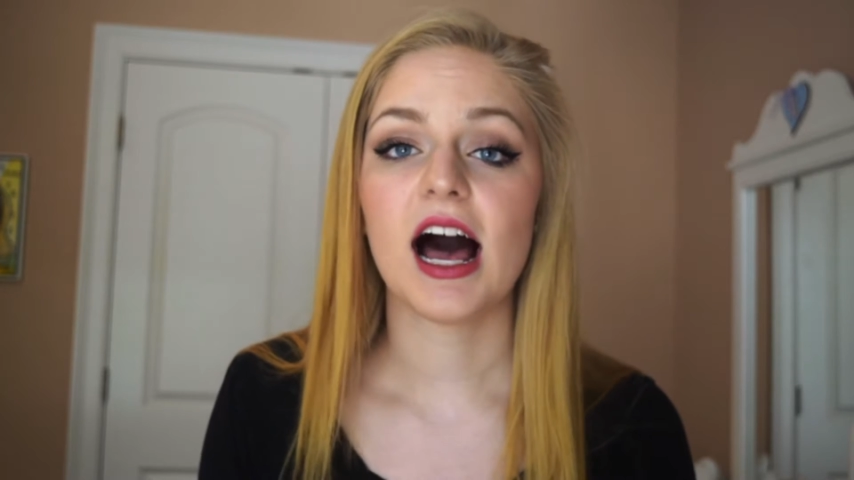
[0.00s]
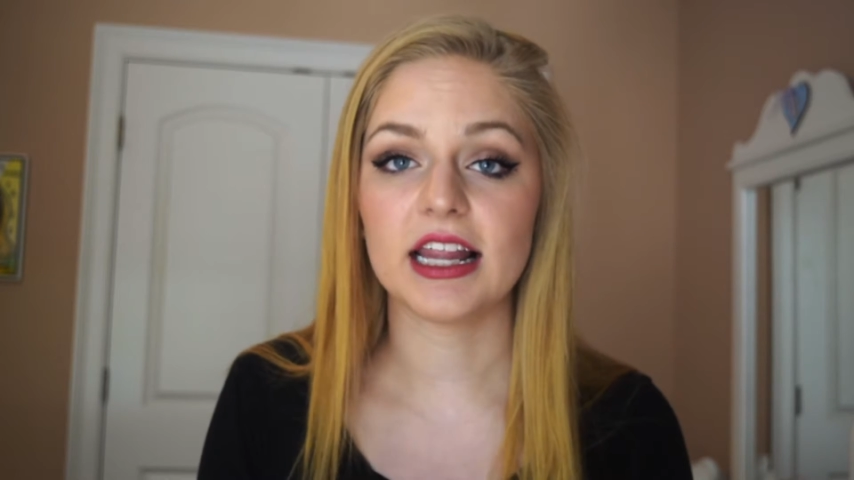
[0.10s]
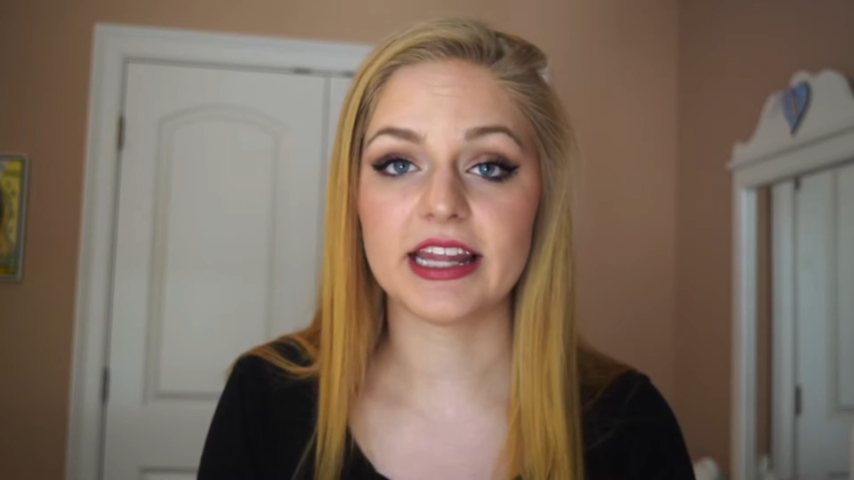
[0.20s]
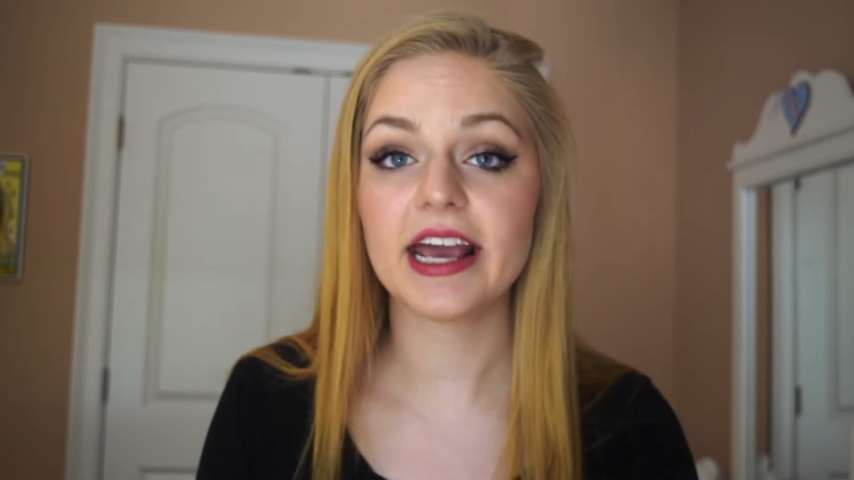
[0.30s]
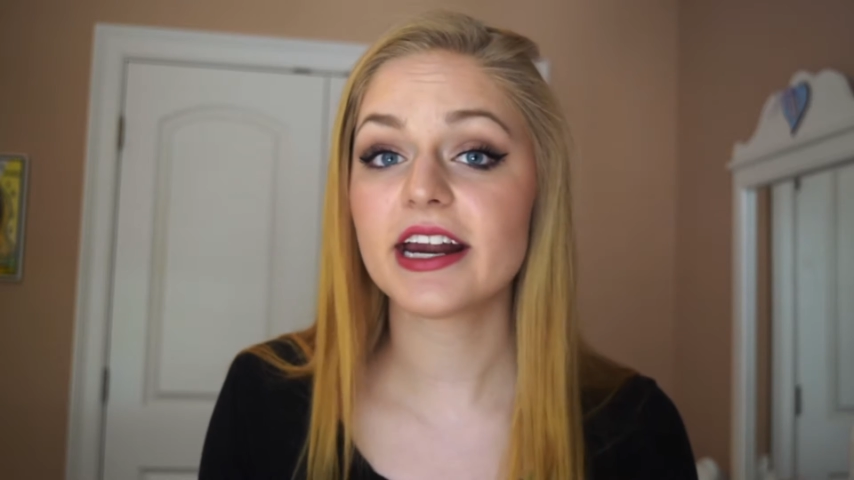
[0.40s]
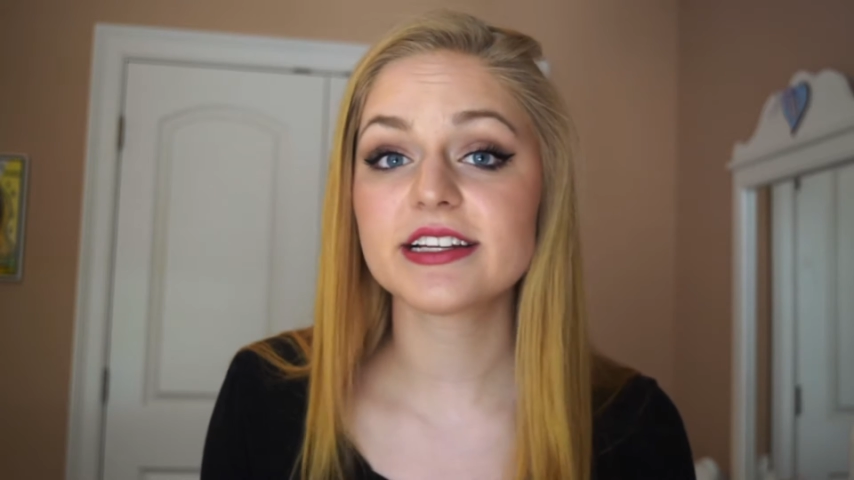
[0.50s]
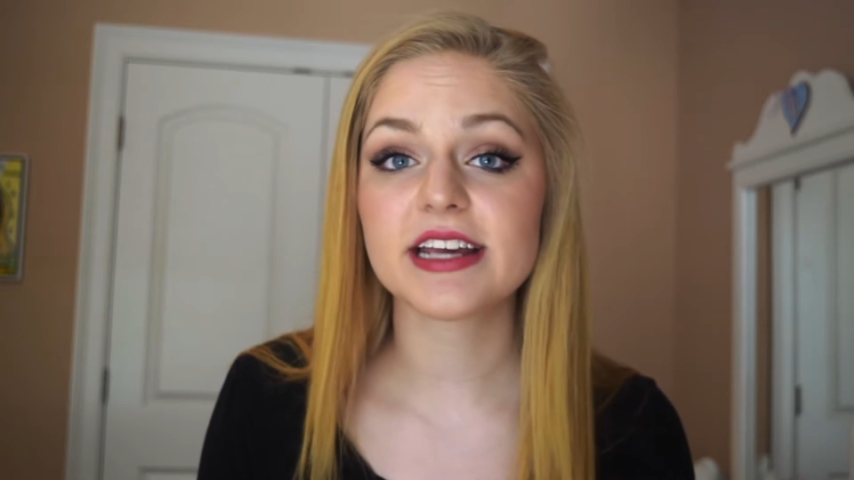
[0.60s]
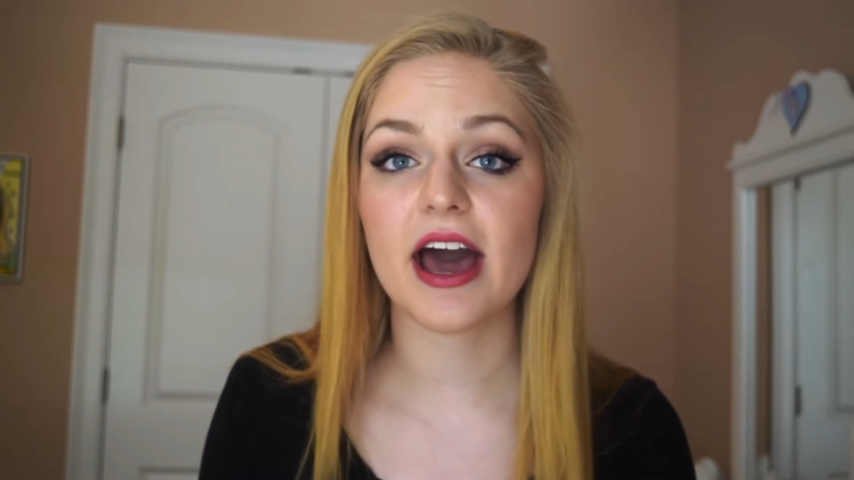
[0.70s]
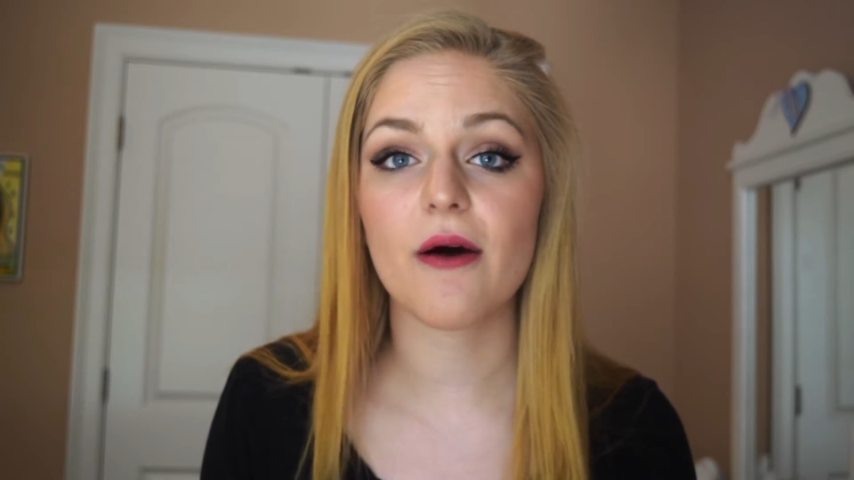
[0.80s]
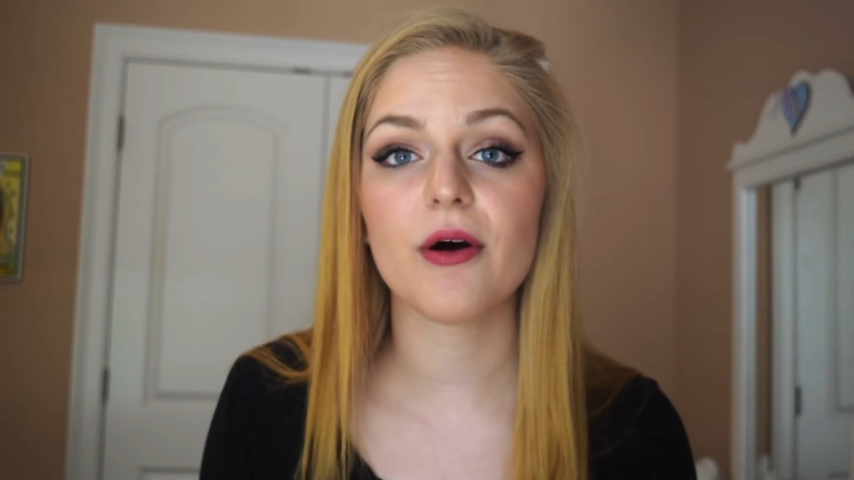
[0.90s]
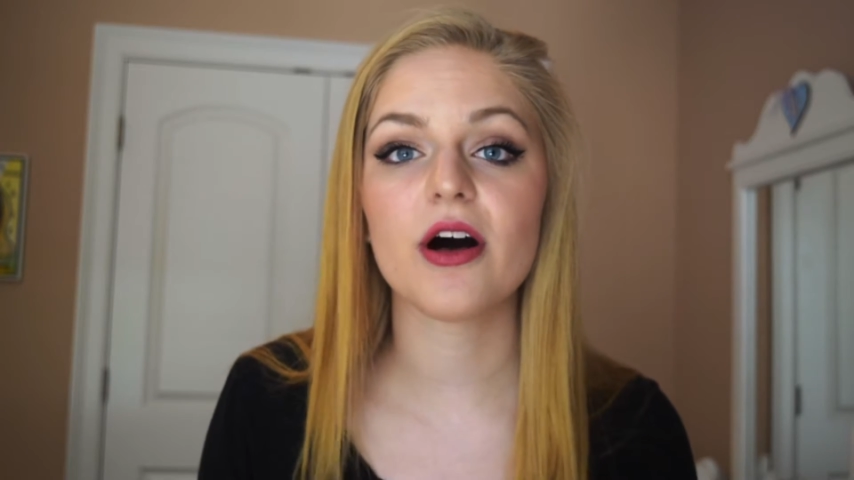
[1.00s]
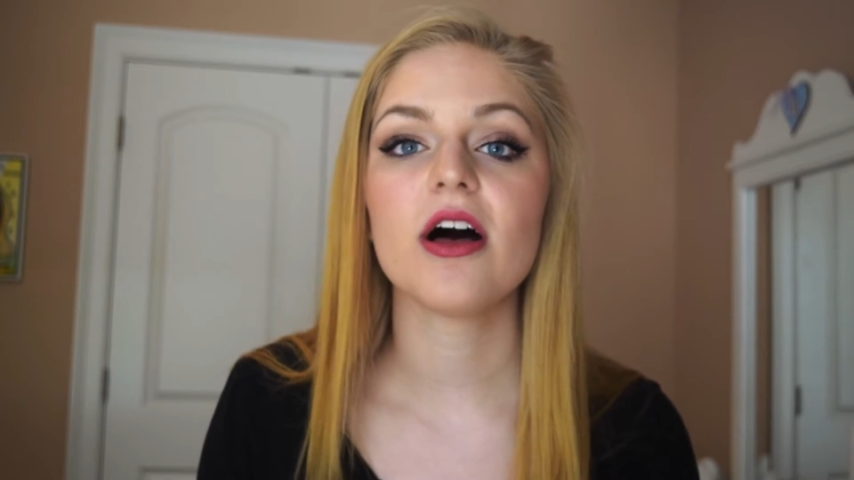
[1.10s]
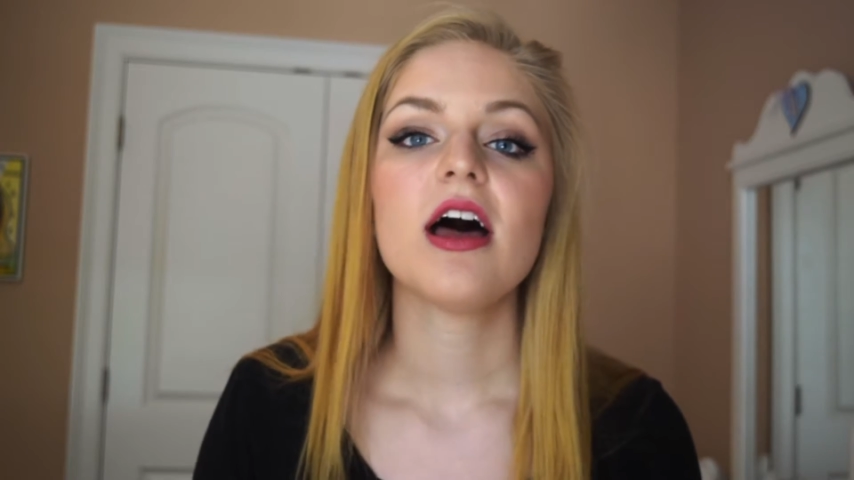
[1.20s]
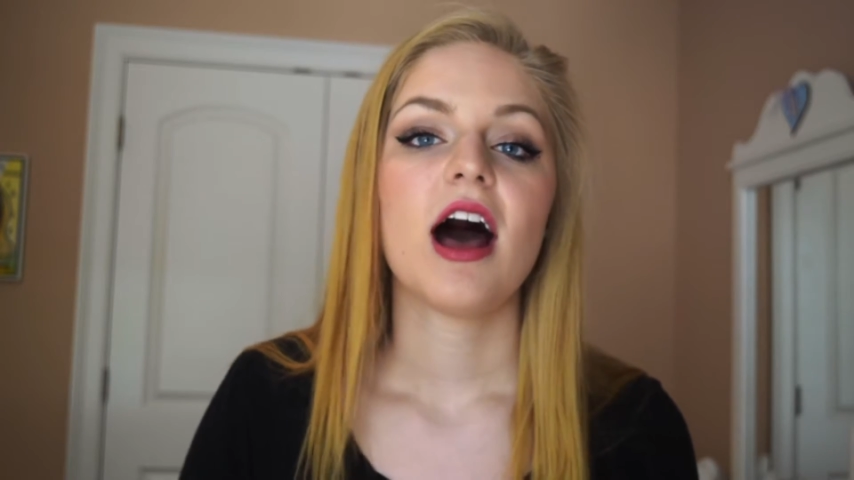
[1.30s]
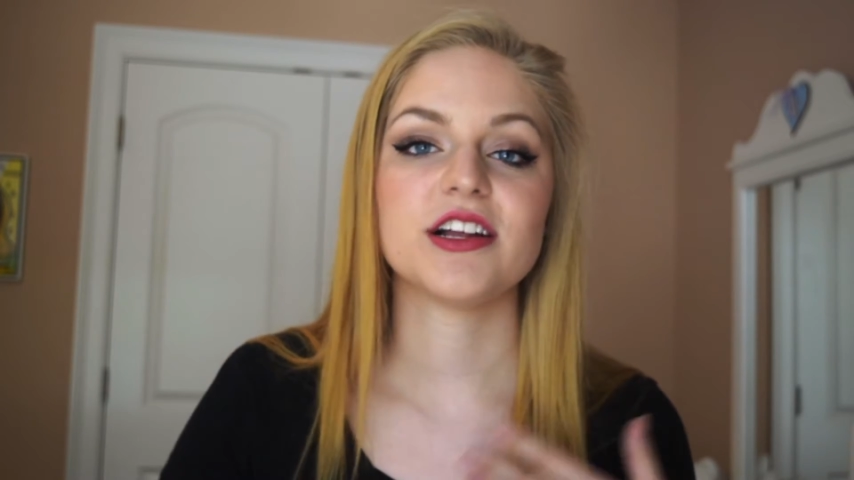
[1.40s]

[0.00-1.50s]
I'll lay out a towel,